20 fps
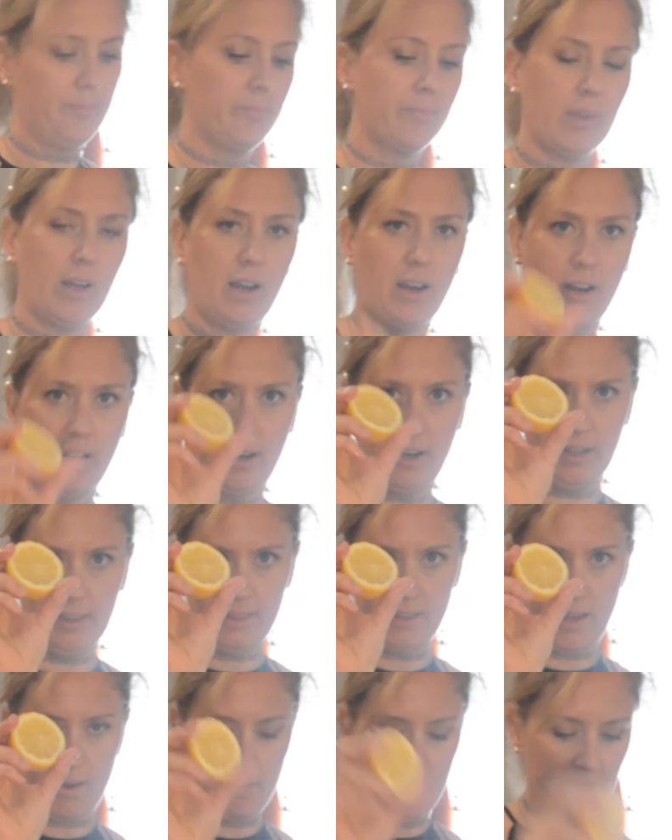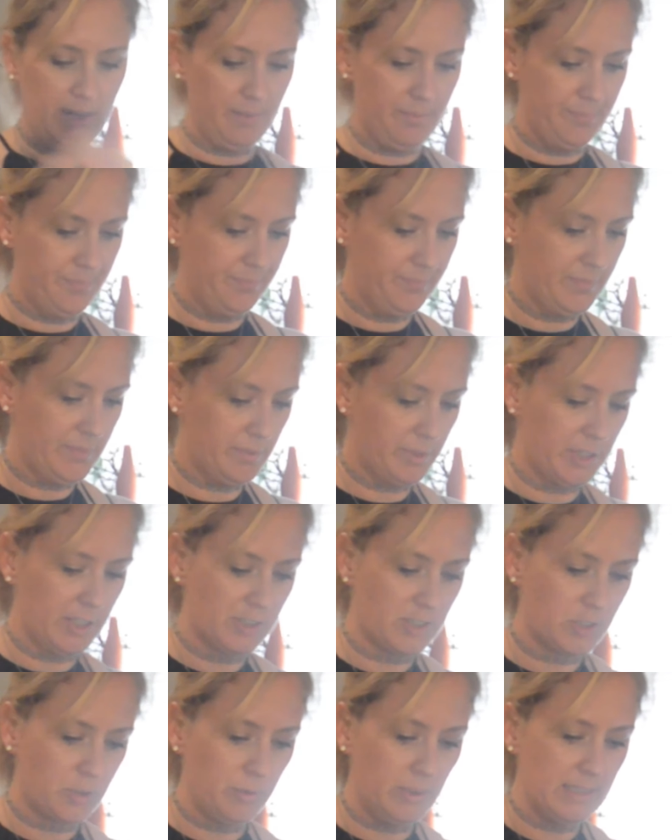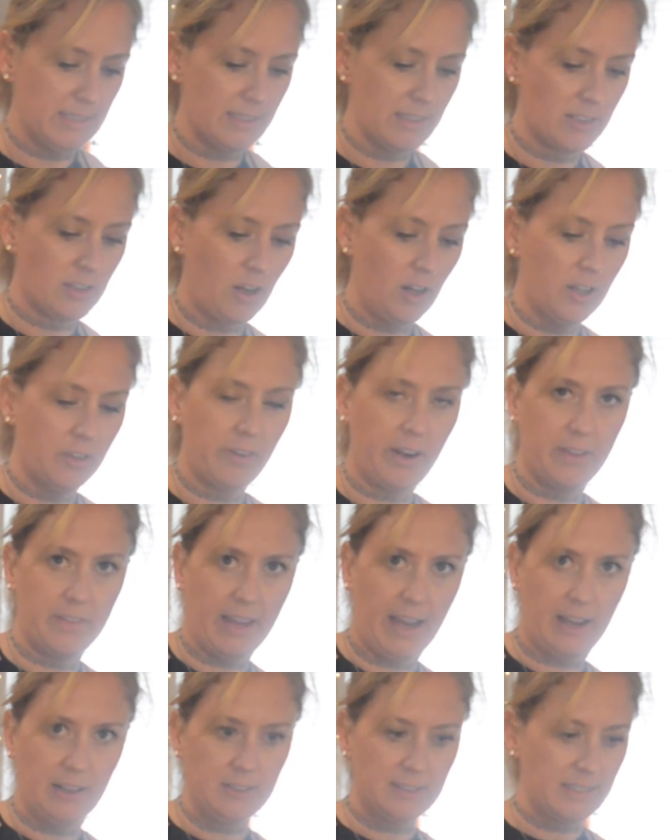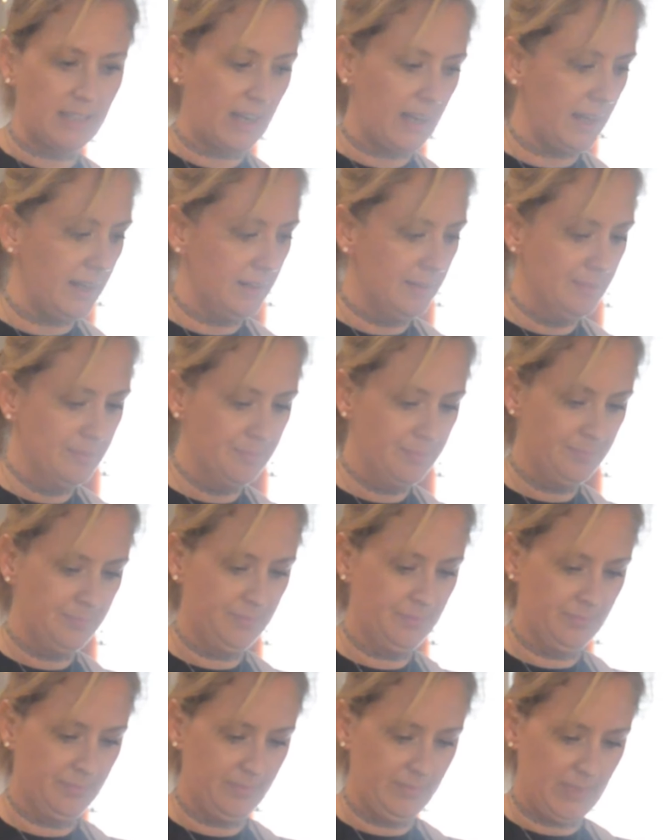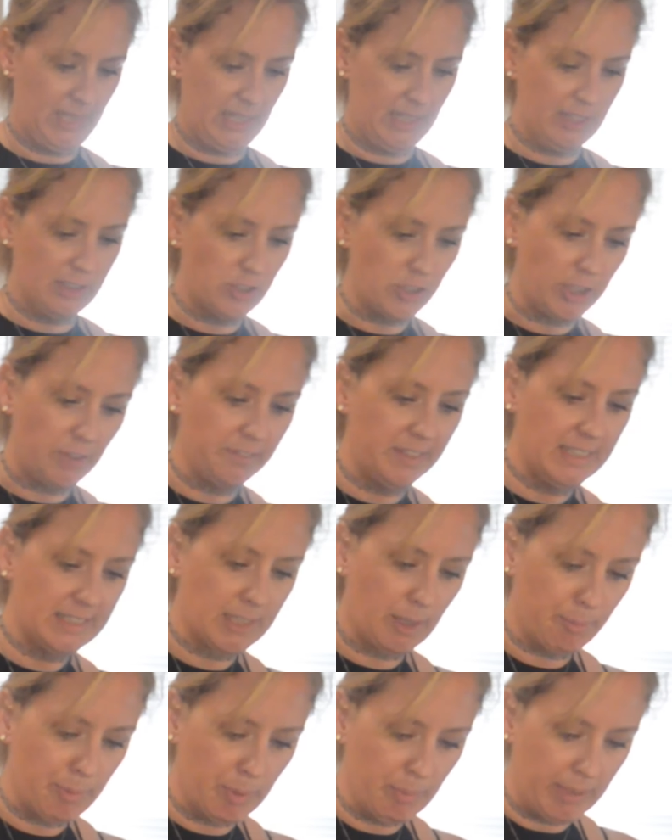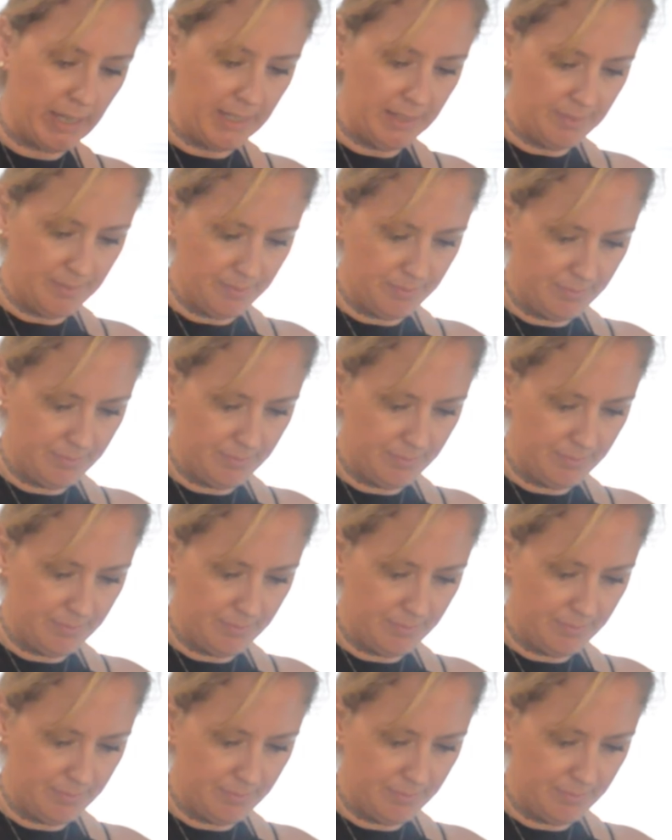our lemon. We're gonna squeeze this all around the outside and then shove this up the butt.